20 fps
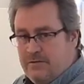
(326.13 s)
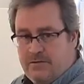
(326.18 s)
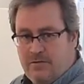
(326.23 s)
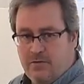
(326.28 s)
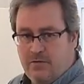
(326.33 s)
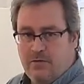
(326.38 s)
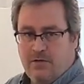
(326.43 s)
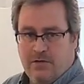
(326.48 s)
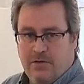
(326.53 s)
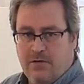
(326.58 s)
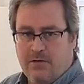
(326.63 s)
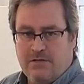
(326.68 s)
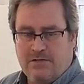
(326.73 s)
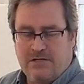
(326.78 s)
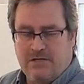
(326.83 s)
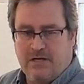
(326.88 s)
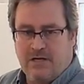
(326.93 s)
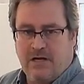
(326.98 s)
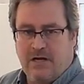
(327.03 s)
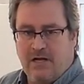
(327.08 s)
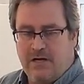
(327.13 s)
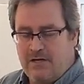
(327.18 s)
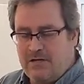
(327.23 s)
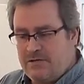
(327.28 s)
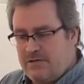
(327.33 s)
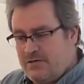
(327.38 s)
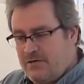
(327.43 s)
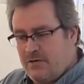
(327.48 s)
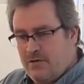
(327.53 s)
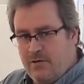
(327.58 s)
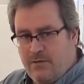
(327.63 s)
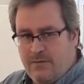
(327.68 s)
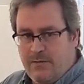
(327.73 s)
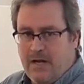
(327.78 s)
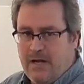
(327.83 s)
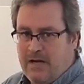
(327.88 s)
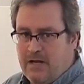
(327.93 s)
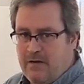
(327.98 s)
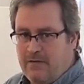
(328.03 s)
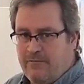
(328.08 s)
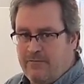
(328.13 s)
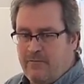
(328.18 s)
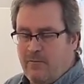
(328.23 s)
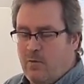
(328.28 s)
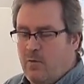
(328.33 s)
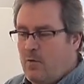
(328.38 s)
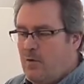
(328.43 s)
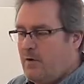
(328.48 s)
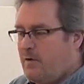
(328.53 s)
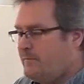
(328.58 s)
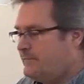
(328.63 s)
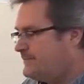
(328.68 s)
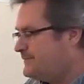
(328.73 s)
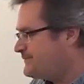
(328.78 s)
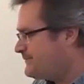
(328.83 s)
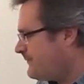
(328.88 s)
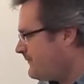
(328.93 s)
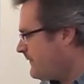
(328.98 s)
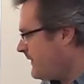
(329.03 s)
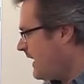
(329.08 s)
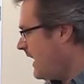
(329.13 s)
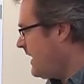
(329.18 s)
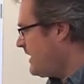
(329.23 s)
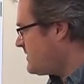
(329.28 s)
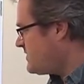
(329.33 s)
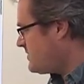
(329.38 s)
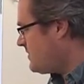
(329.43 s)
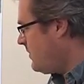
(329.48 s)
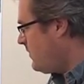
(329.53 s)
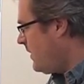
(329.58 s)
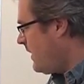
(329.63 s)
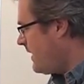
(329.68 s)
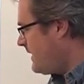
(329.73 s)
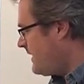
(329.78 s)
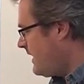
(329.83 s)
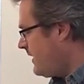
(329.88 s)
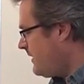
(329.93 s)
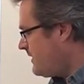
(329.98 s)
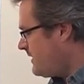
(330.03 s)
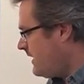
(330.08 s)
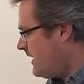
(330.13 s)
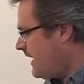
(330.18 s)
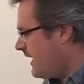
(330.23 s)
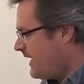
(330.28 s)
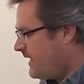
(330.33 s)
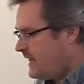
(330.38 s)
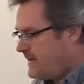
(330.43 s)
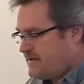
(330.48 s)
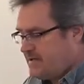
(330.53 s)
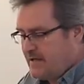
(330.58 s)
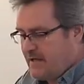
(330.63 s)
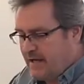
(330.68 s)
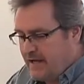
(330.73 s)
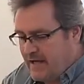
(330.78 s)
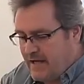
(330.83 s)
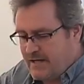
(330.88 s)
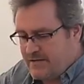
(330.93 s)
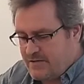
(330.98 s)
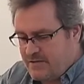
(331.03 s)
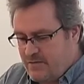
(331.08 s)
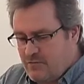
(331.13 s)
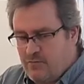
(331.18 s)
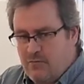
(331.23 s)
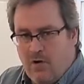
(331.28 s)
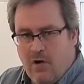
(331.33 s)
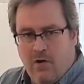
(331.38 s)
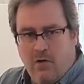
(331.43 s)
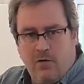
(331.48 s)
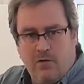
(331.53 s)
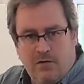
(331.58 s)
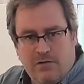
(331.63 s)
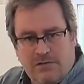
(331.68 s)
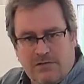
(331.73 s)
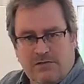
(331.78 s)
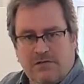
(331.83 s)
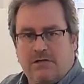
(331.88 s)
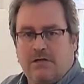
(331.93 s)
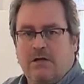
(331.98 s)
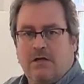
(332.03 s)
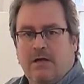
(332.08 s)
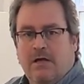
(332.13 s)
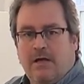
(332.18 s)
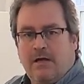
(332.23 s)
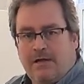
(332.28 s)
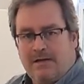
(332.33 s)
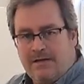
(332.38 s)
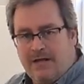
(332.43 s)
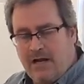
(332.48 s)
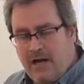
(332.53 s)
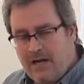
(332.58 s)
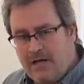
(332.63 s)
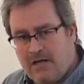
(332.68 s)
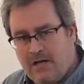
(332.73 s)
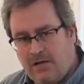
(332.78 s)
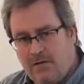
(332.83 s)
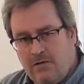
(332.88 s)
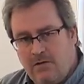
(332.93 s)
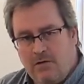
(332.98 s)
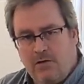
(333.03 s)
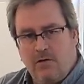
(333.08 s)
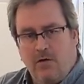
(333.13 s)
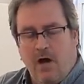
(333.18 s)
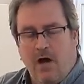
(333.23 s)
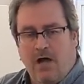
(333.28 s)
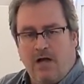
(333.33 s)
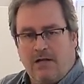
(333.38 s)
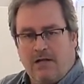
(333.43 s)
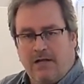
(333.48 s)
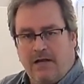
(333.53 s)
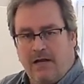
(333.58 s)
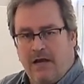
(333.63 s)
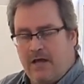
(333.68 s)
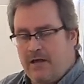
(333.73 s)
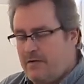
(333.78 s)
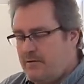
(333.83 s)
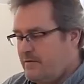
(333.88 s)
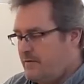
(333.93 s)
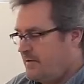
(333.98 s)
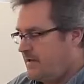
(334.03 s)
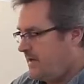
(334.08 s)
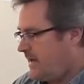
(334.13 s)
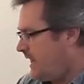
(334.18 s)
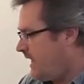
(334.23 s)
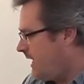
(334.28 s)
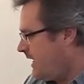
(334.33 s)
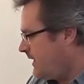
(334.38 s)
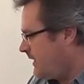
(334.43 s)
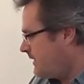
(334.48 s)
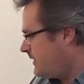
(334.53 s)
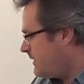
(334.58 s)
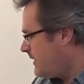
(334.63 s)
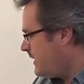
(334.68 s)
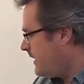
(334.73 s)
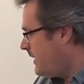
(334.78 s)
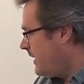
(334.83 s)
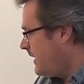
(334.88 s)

two of those together, so I'm making four, and so on down the line until I get rows that I can glue all together in the end.